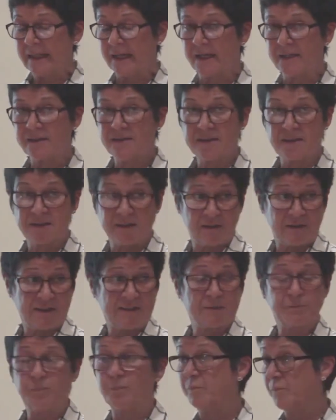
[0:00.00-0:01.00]
and
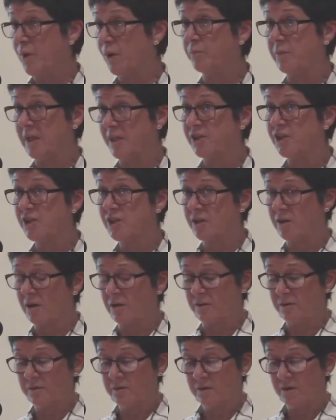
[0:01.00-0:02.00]
is published
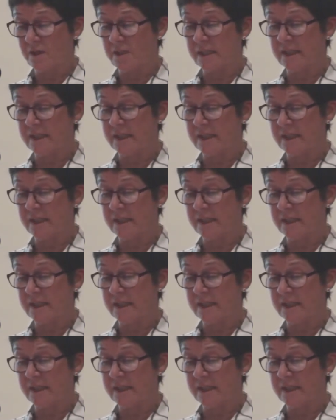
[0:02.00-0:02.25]
on the